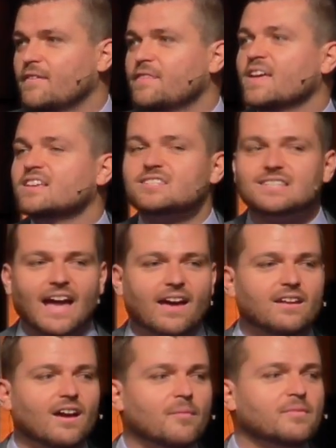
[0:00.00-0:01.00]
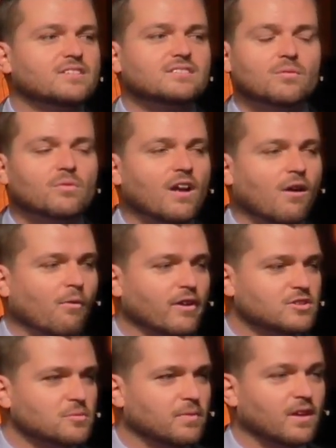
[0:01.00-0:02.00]
They stand up and they say, "We're not
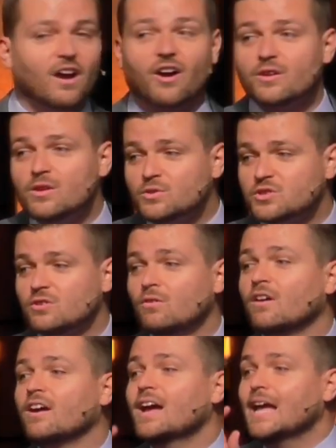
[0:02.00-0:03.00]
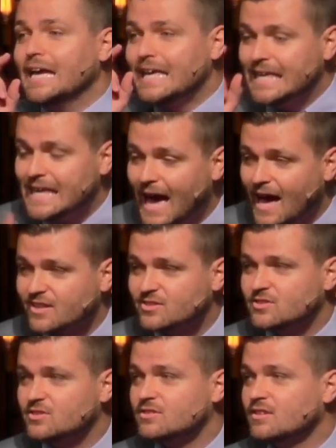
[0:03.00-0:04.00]
worshiping." "Are you sure?"
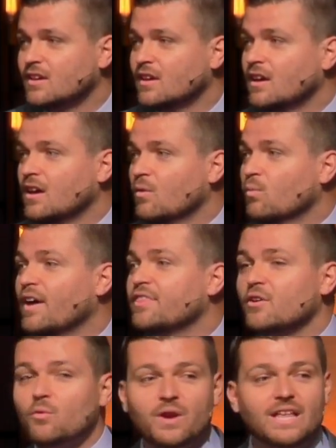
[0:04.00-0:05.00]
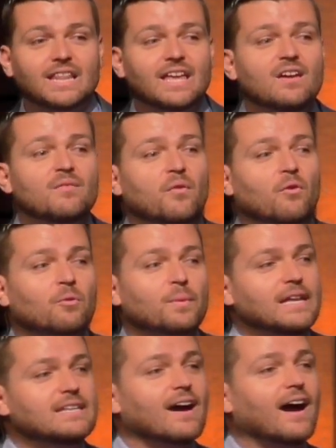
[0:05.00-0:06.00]
"Yes. Whether we live or
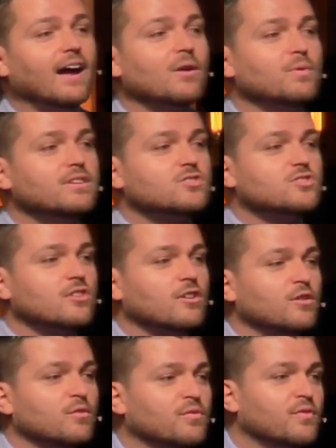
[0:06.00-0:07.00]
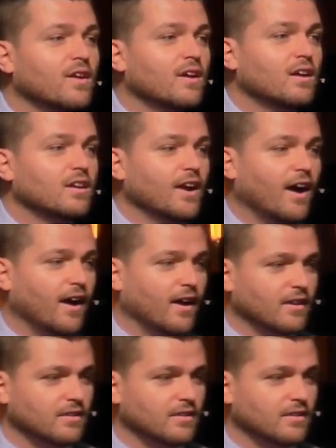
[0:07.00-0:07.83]
we die, we serve God."